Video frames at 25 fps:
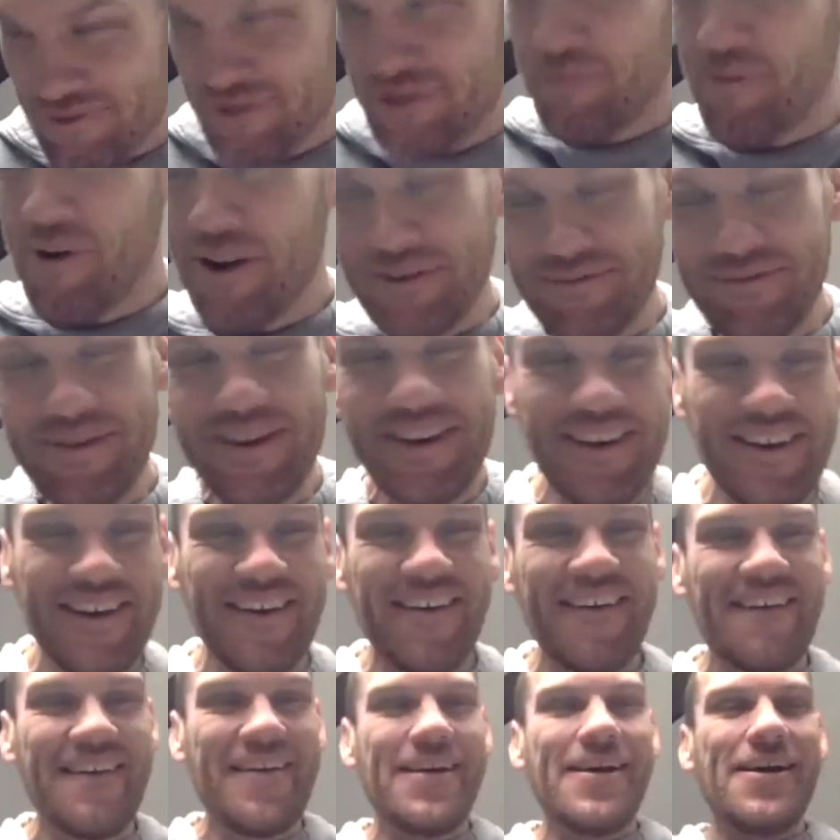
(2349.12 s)
surprise me.
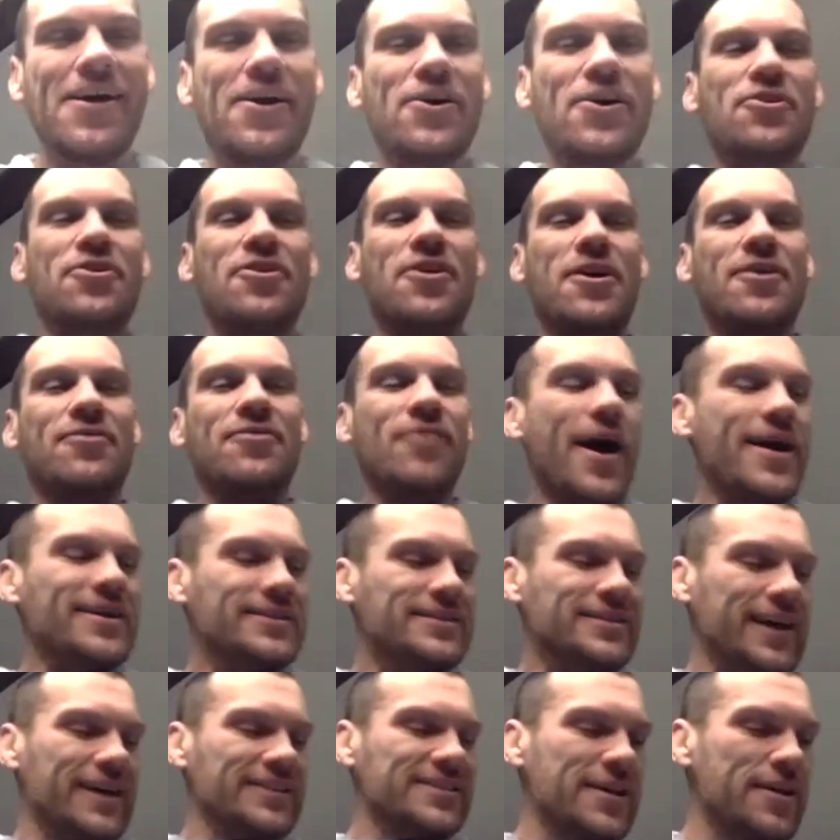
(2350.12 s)
Right,
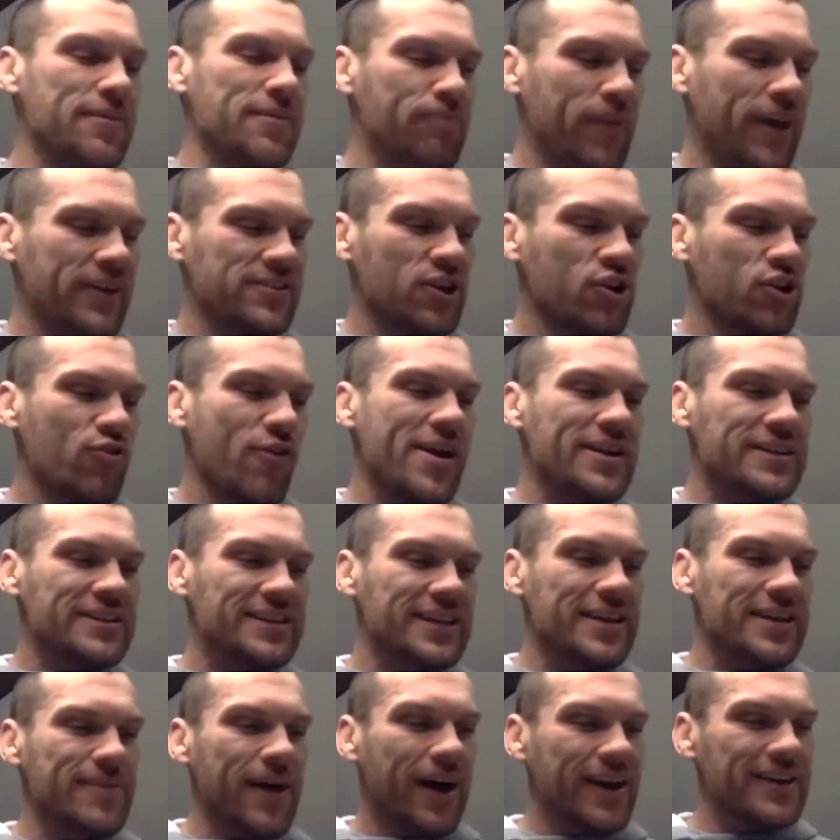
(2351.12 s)
that's a great
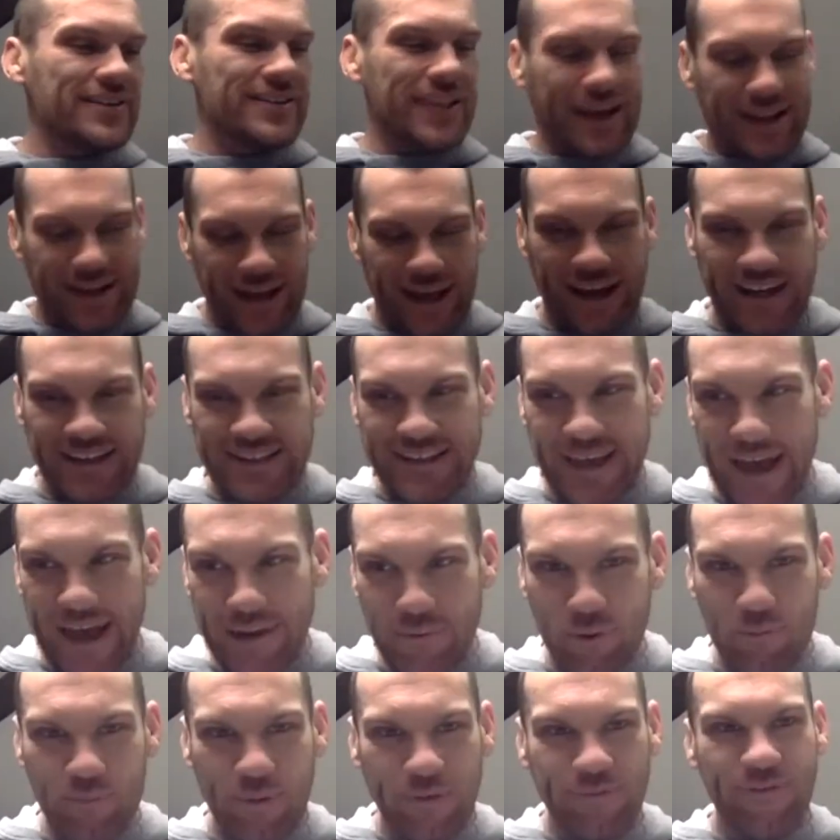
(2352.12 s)
team. That is, like I said, it
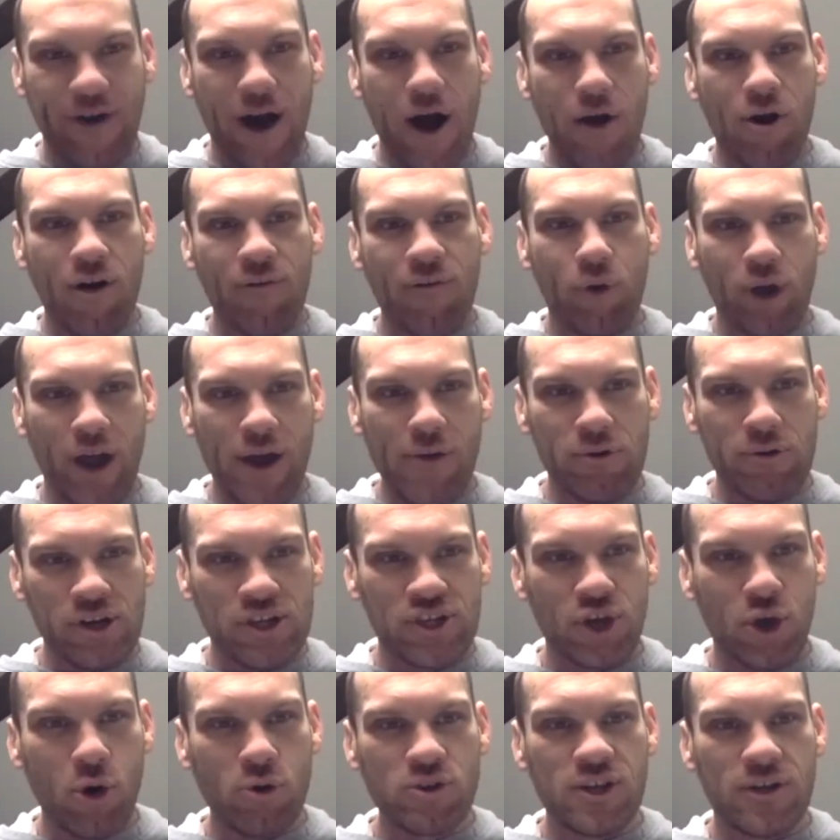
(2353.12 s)
wouldn't be far off what I would
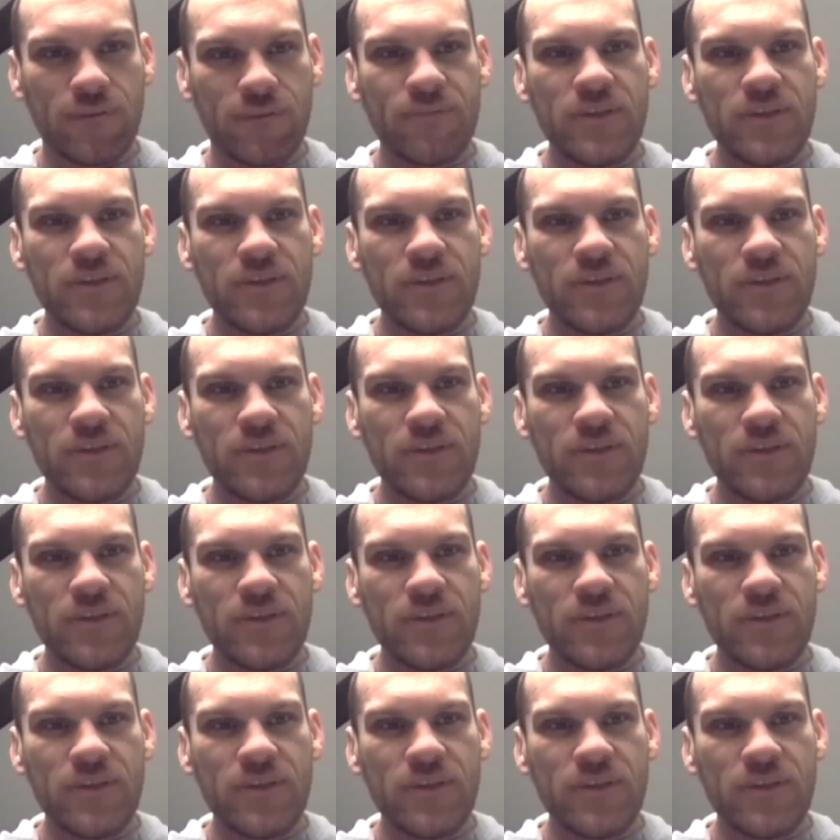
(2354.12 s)
have chosen.